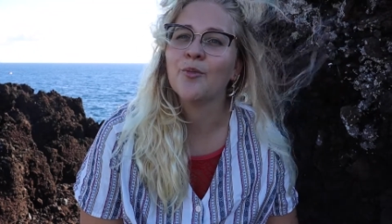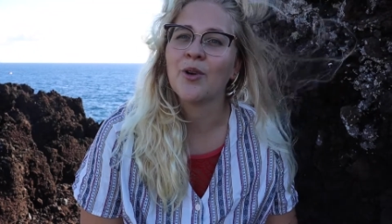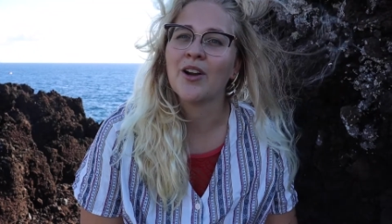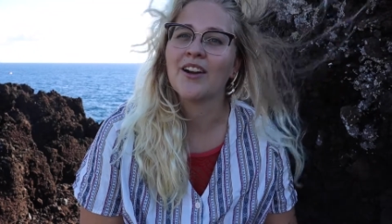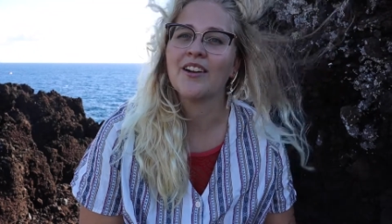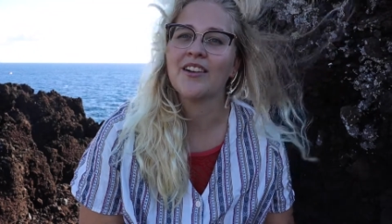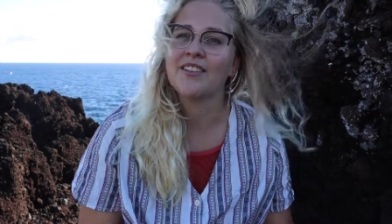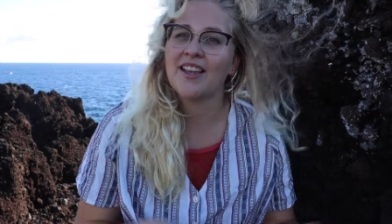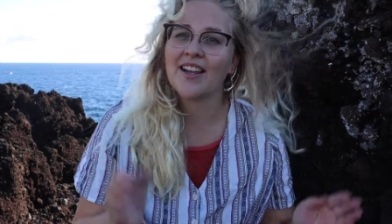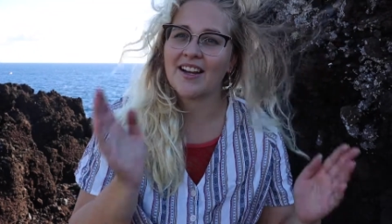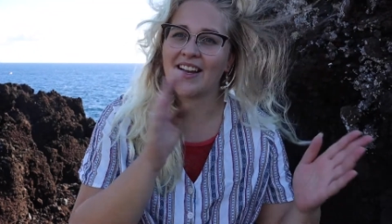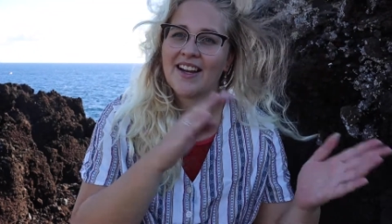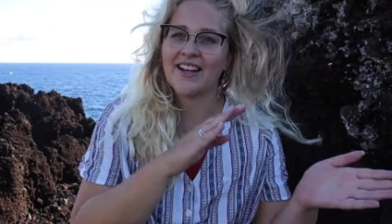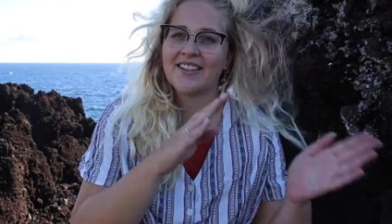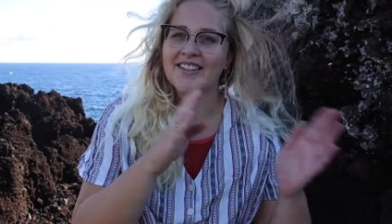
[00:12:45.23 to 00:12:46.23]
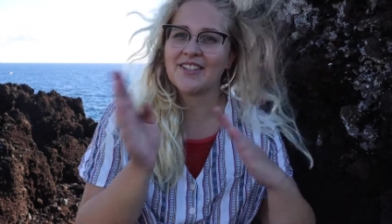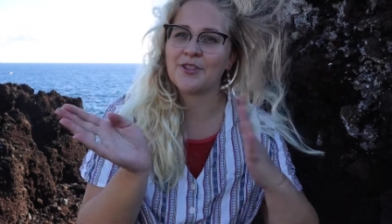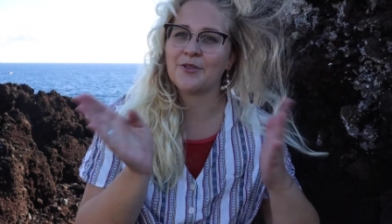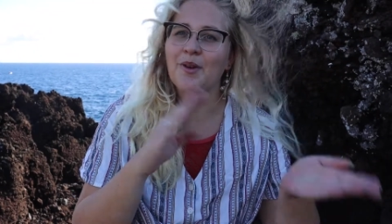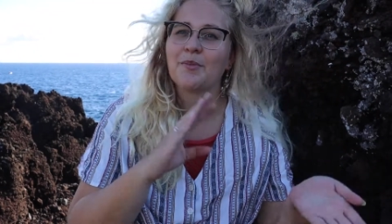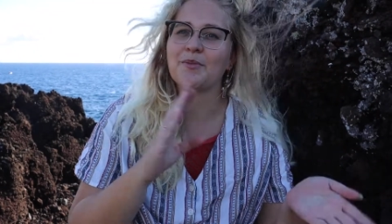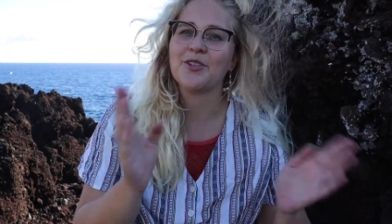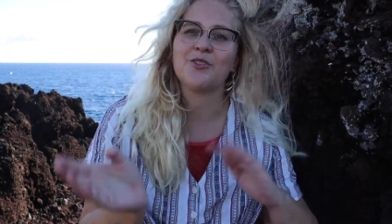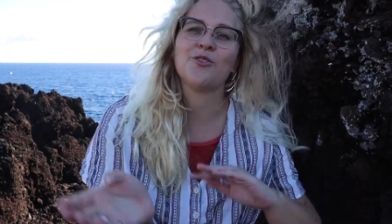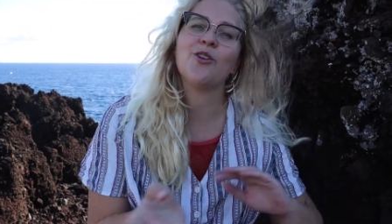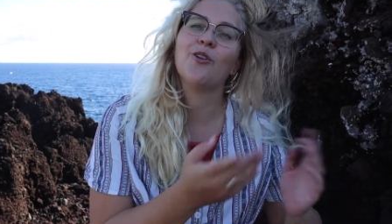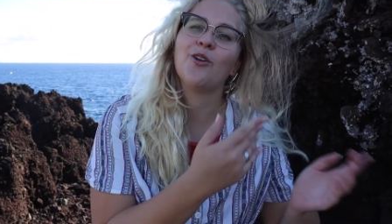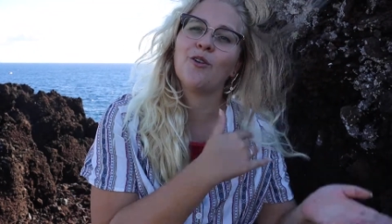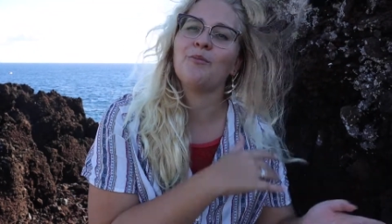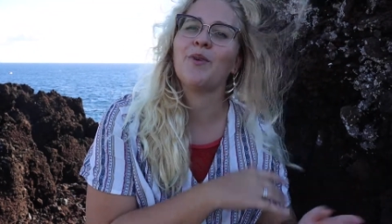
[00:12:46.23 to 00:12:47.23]
where that I had interrupted to
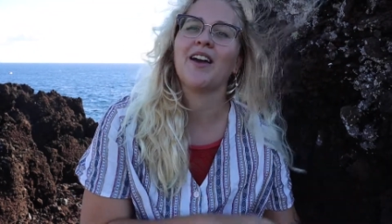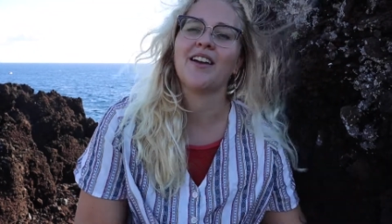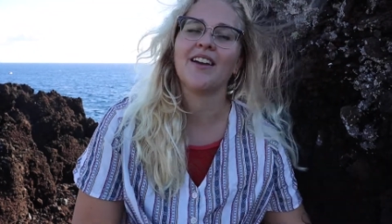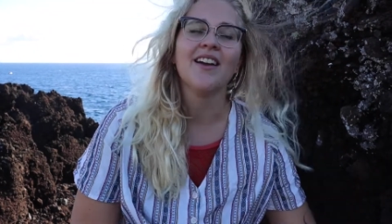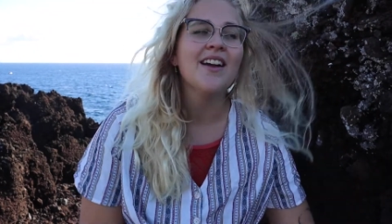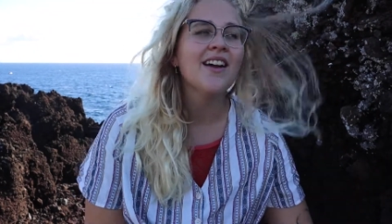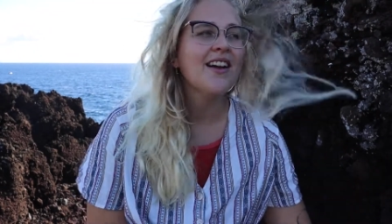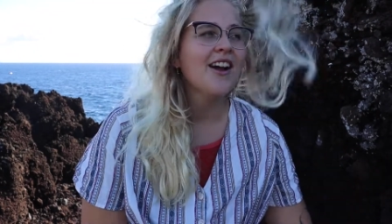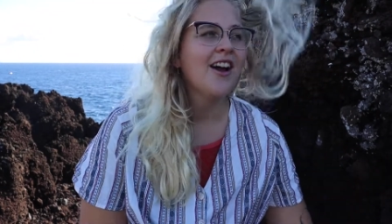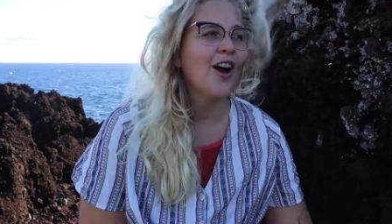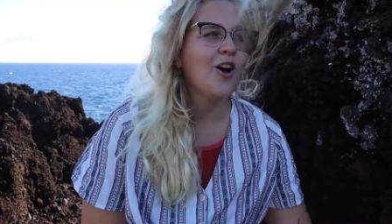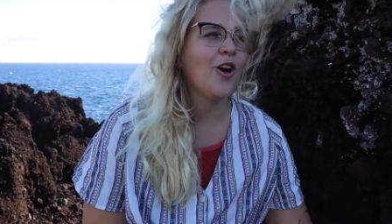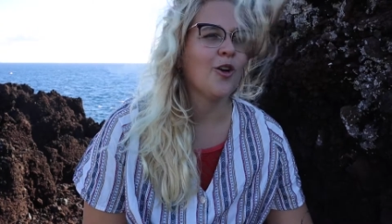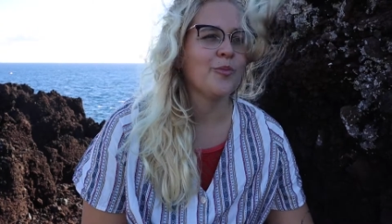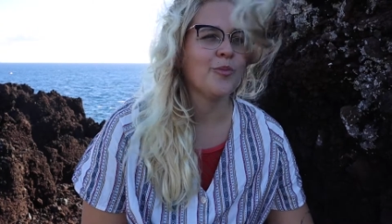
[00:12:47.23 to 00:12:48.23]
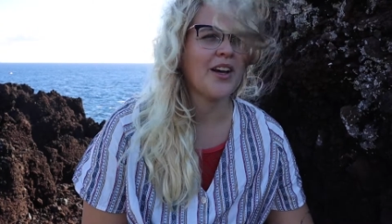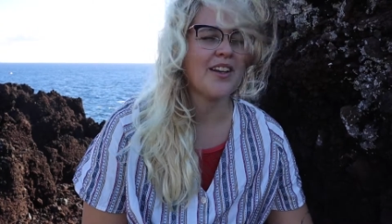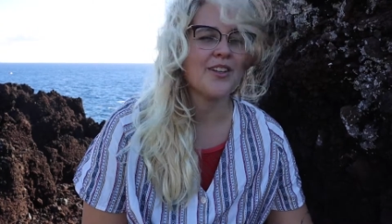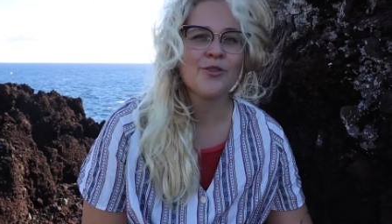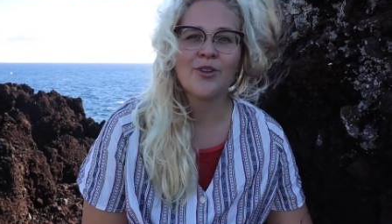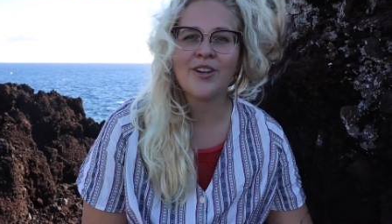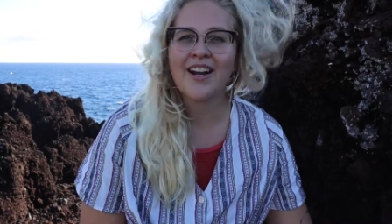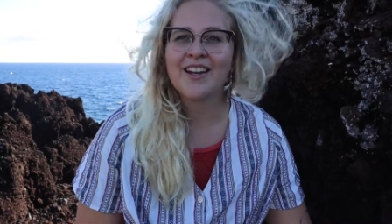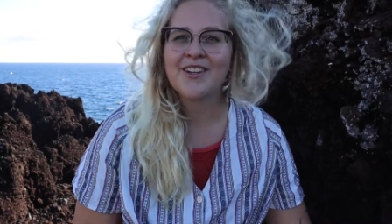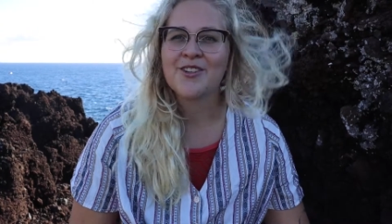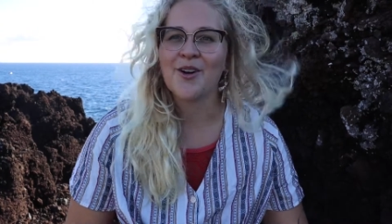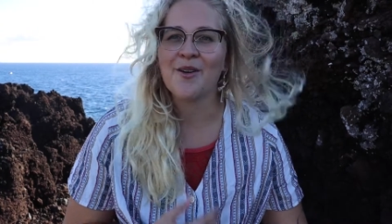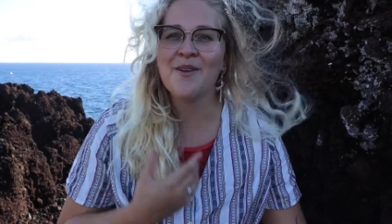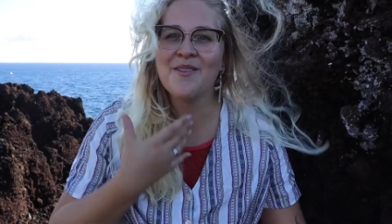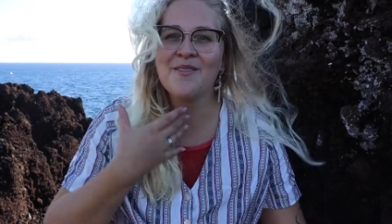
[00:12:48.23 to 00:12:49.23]
go on my on my tour guide
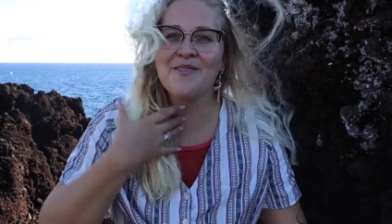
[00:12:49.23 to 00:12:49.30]
job.